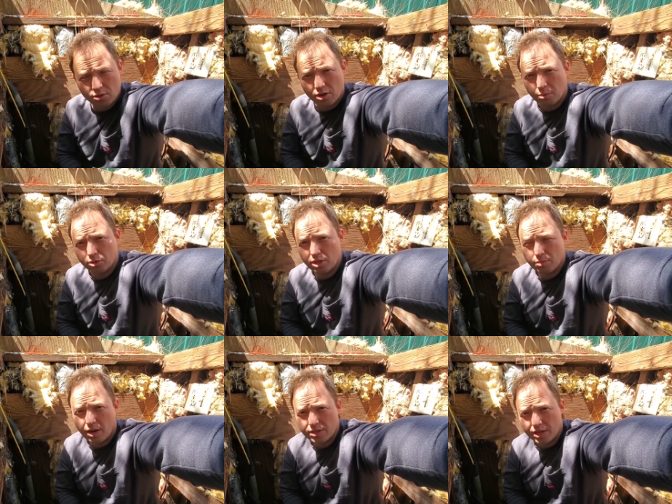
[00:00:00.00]
the
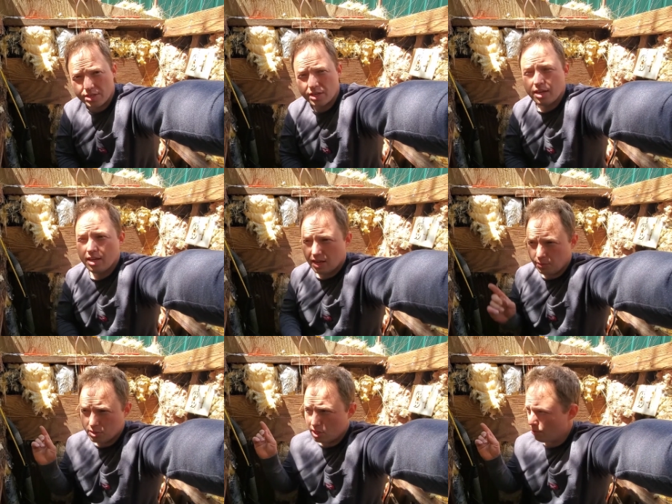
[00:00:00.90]
troubleshooting process, and
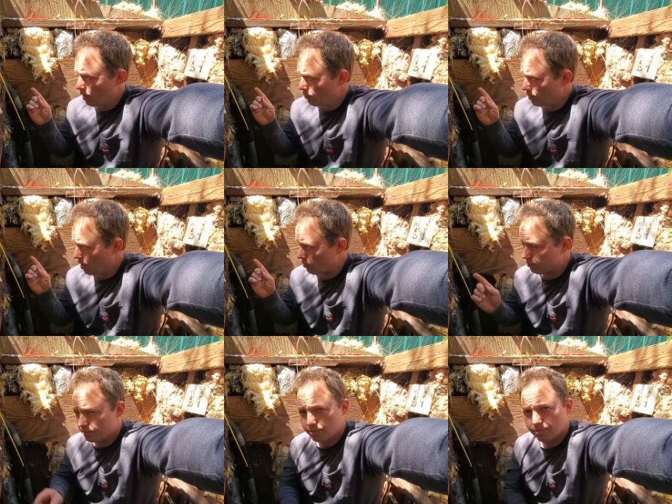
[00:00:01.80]
we'll see you right over there